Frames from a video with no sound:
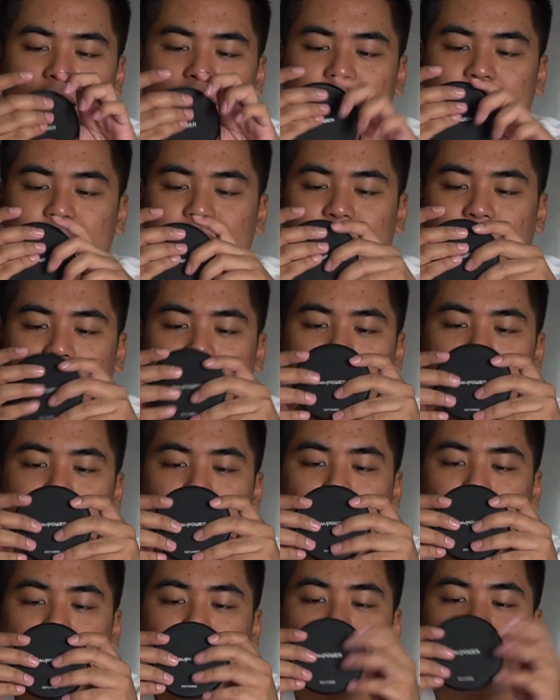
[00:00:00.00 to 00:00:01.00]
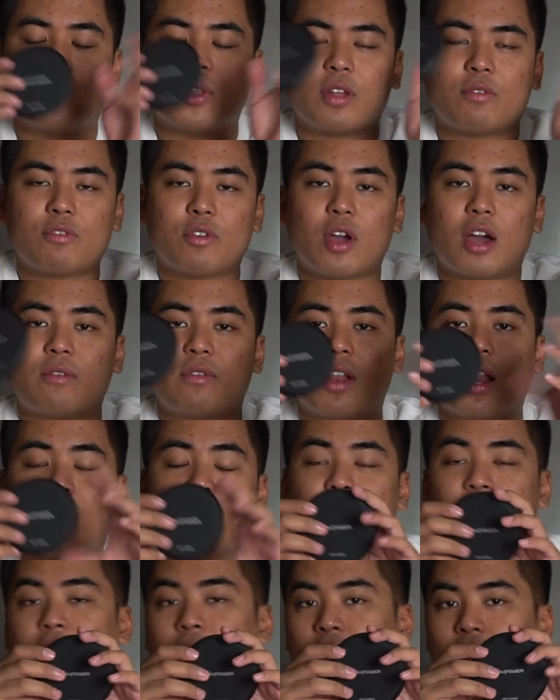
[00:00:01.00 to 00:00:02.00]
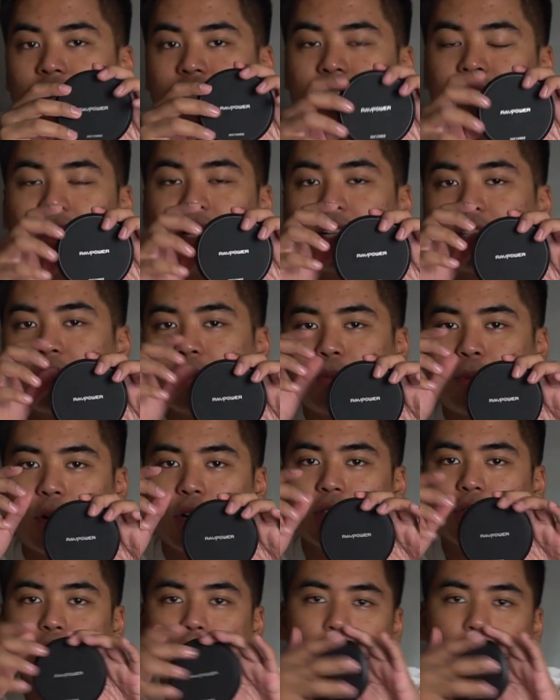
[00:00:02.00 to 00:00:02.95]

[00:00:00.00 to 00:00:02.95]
It's very useful if you have a lot of devices that supports